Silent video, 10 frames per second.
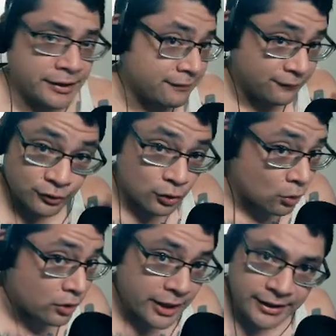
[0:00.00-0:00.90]
If you
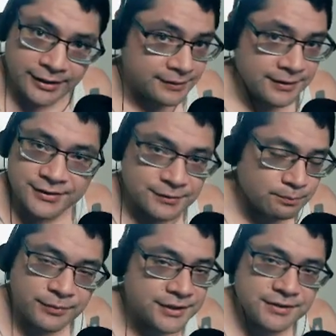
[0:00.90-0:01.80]
don't like it, then just
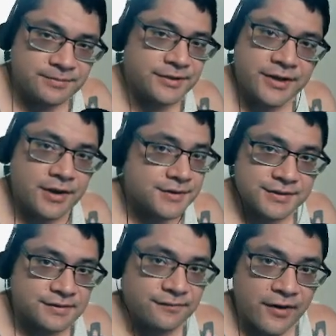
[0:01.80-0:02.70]
pick something else.
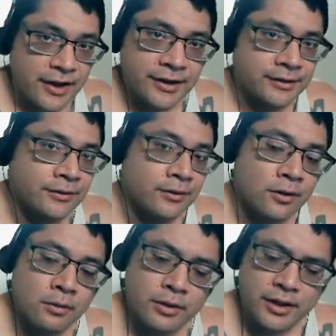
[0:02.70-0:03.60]
It's fine, you
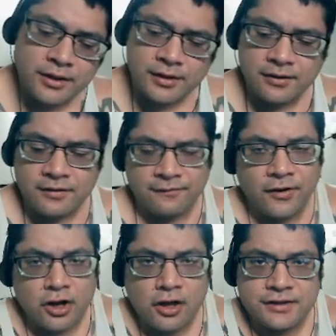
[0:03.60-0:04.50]
know.
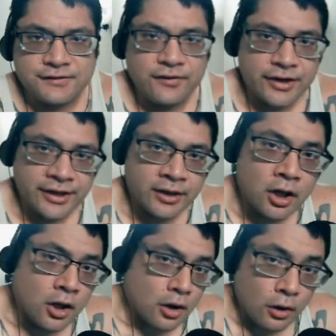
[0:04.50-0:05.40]
Fuck all this fucking
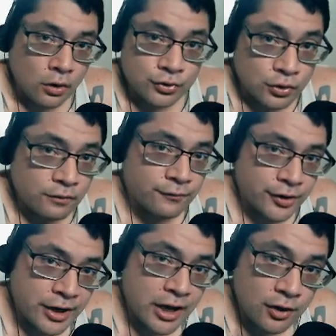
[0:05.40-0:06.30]
oh, do it for
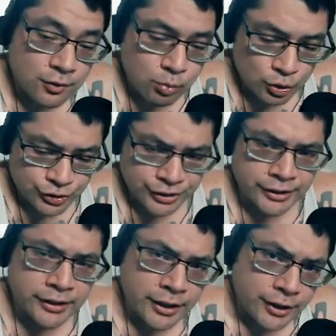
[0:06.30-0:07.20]
your health
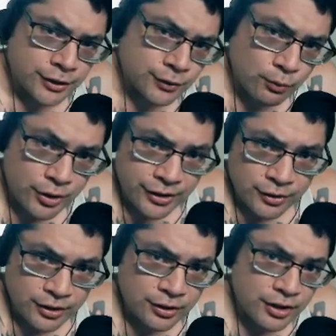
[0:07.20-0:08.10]
bullshit. You want you,
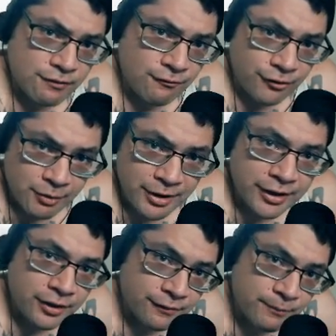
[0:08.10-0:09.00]
you give a fuck about
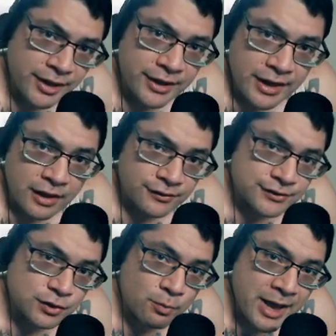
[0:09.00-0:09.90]
being healthy
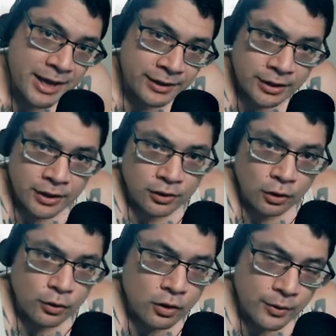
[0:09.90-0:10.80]
so bad.
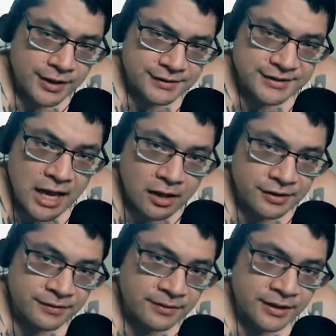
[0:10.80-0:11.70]
Go go eat a
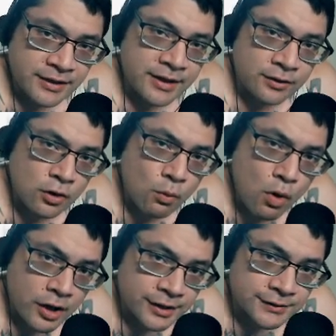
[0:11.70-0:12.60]
salad and, and, and go
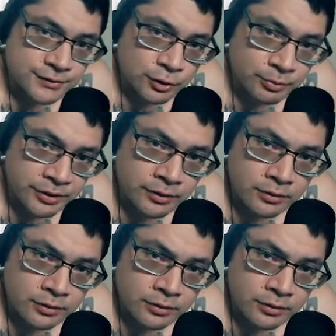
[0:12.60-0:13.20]
walking, stupid.